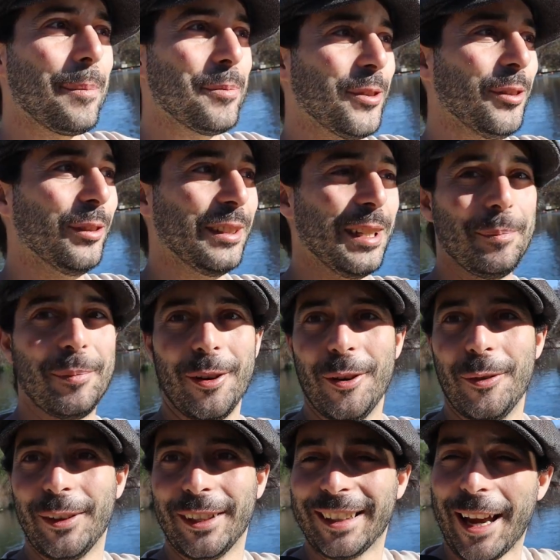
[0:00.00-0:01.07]
Absolutely
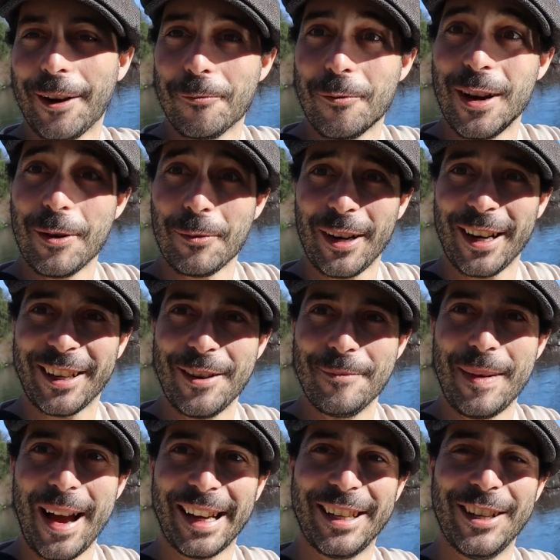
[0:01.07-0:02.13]
perfect. I really want to
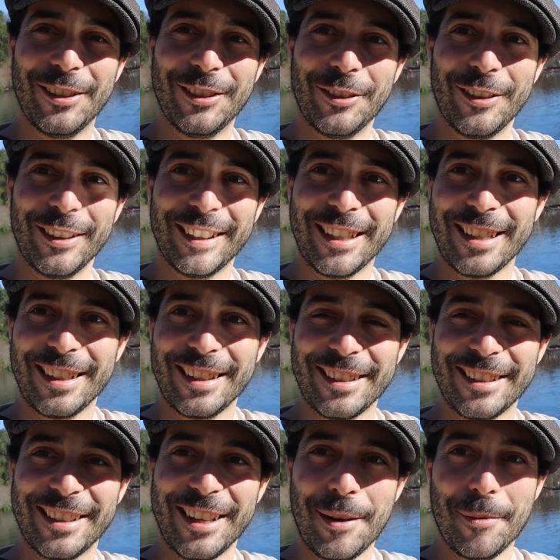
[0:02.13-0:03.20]
come back here during the
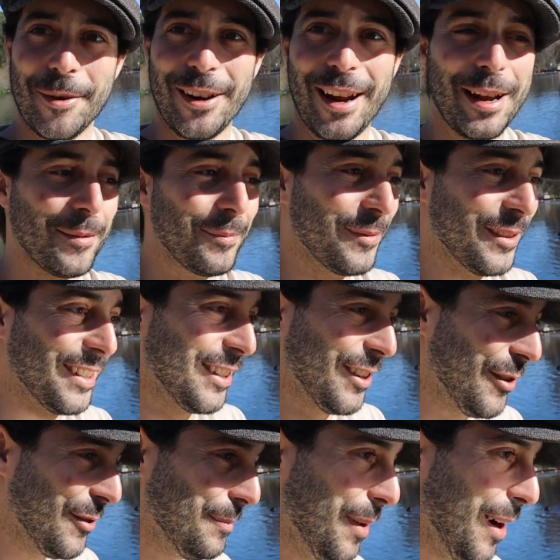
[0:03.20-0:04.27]
summer. I am
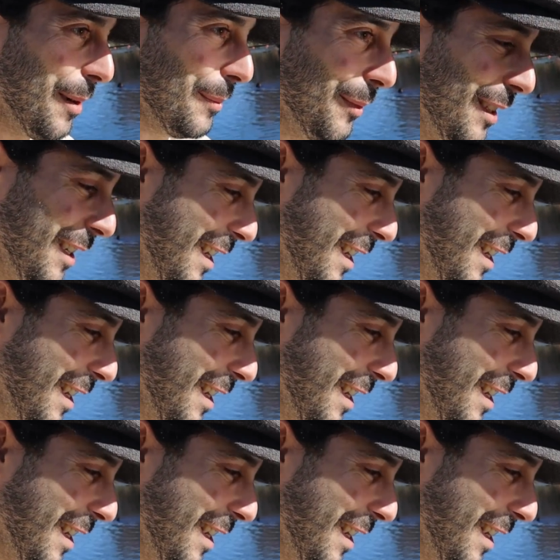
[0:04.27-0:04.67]
so bummed